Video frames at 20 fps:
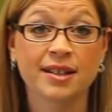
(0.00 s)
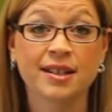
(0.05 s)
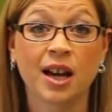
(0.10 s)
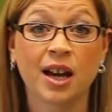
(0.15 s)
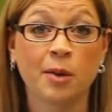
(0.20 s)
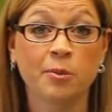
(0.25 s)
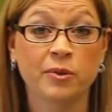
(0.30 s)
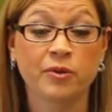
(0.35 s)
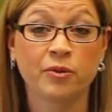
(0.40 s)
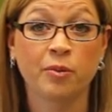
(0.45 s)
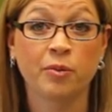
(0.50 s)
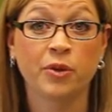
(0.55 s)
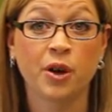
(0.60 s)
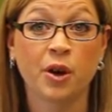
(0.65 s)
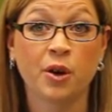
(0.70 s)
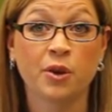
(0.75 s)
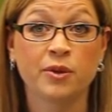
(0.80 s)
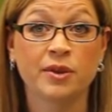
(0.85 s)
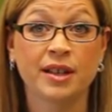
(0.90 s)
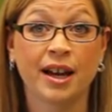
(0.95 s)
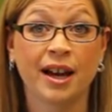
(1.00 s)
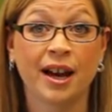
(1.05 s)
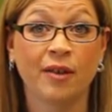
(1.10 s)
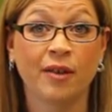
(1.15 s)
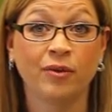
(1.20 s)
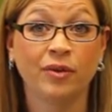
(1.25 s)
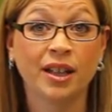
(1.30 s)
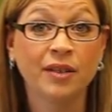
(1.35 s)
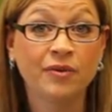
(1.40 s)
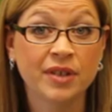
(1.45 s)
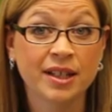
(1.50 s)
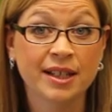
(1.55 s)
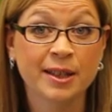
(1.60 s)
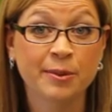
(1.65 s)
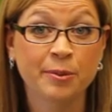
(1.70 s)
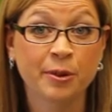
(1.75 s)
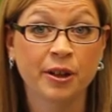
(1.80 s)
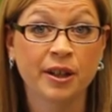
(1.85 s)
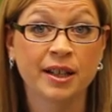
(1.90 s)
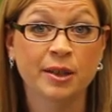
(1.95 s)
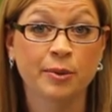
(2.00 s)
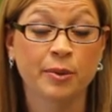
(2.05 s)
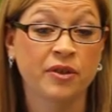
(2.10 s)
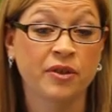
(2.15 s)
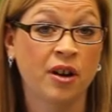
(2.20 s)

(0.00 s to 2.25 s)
comes from those that have lived experience with